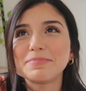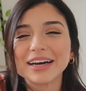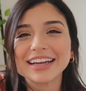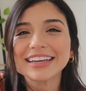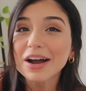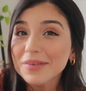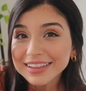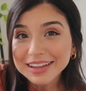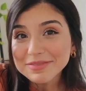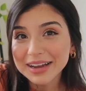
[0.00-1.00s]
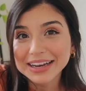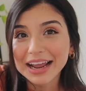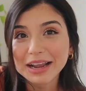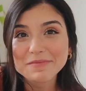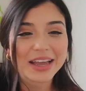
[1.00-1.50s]
But now I love my
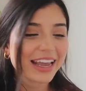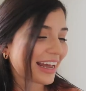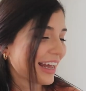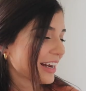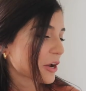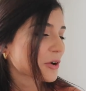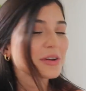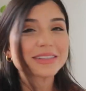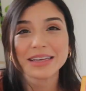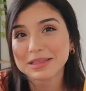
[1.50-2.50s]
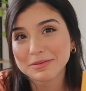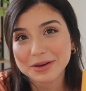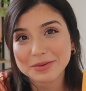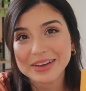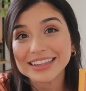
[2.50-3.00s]
name. And
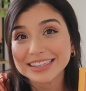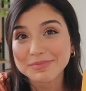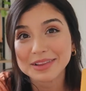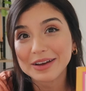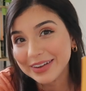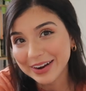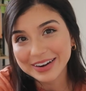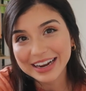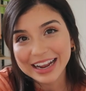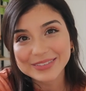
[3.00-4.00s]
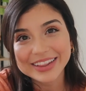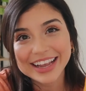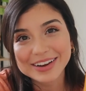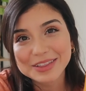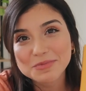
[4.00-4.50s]
Chrysanthemum ends up loving her name at
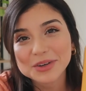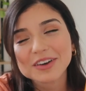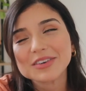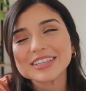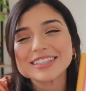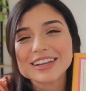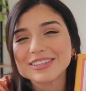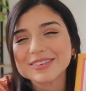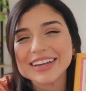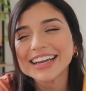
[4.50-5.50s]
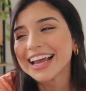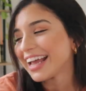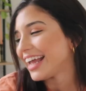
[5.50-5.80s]
the end of the book, which is so sweet.